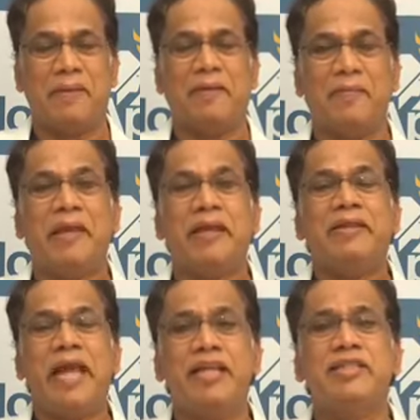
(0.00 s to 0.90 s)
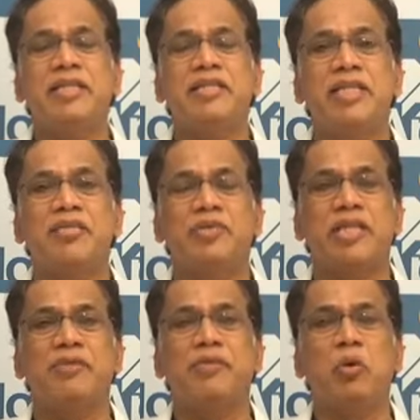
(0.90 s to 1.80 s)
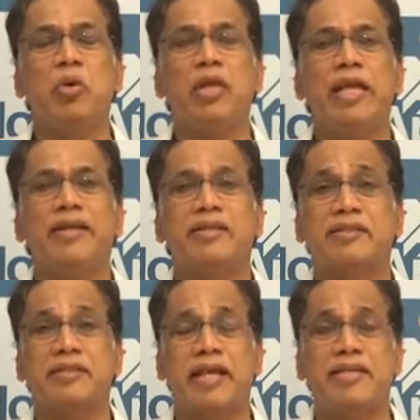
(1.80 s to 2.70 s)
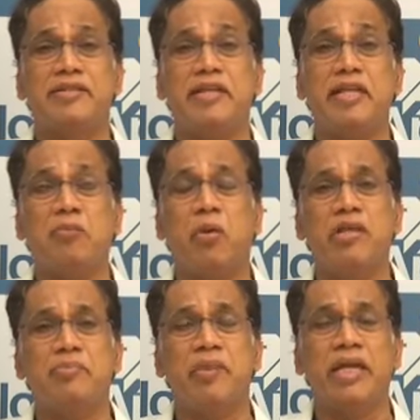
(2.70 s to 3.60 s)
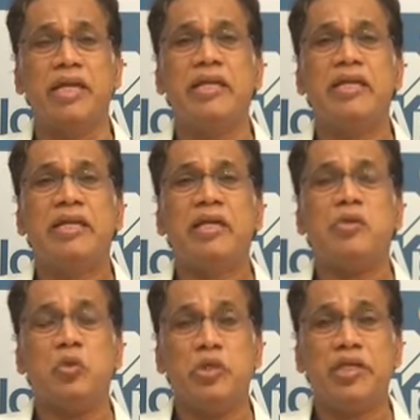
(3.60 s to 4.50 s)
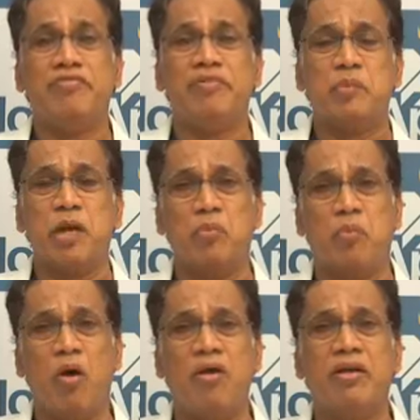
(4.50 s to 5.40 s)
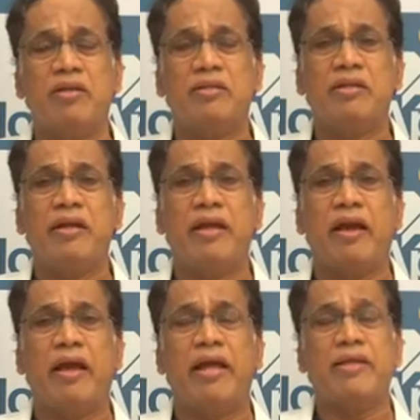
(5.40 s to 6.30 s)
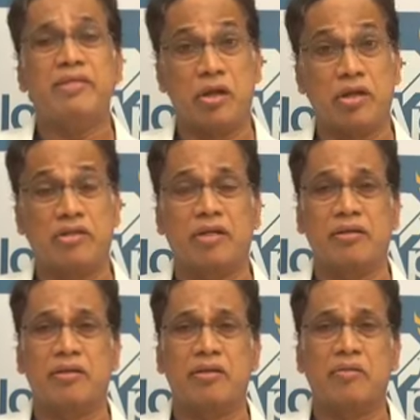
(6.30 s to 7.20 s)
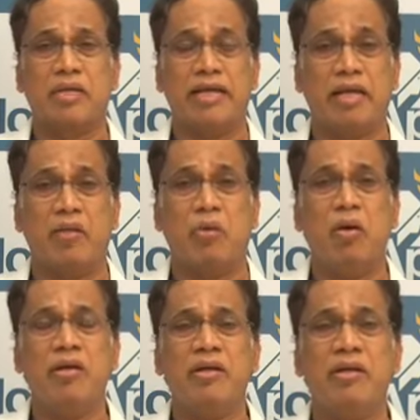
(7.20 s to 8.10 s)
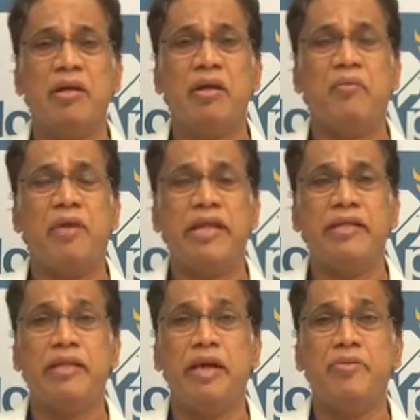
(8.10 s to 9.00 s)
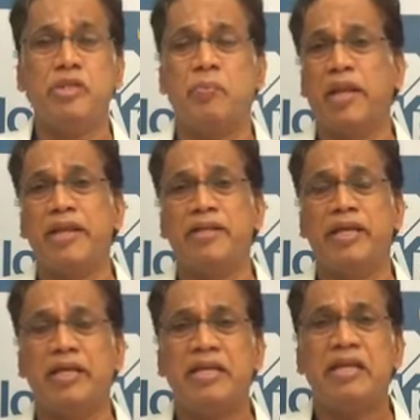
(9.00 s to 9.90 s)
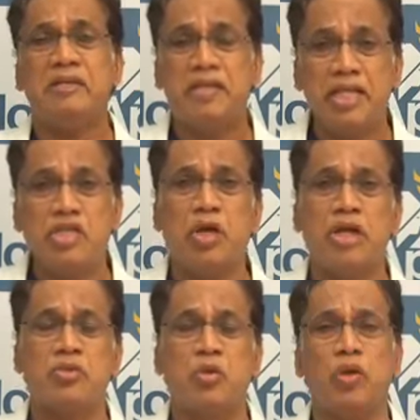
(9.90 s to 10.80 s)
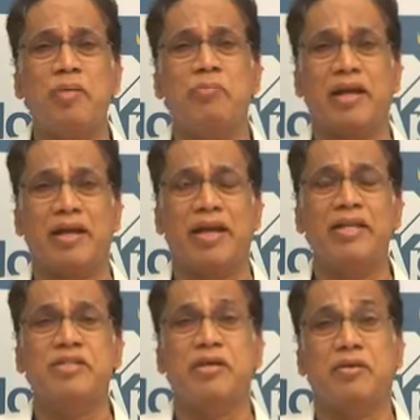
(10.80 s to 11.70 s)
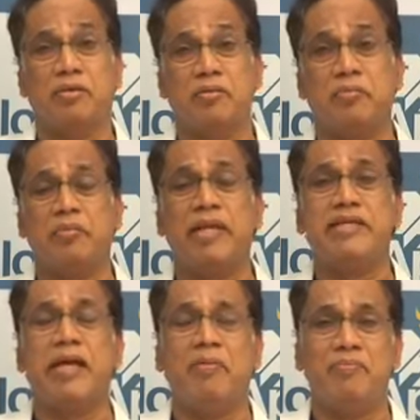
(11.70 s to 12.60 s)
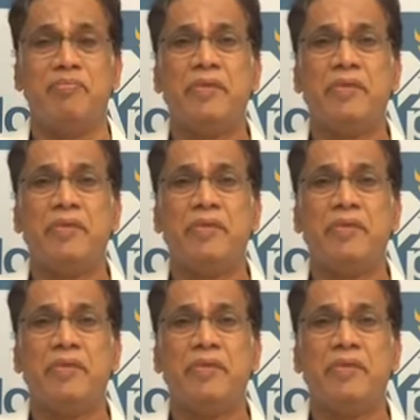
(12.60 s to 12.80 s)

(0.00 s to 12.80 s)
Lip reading: Yeah. The anesthesia, as we said, we only anesthetize the knee part by doing a femoral block and adductor canal block, where the nerve supplying the knee joint only paralyzed or made numb.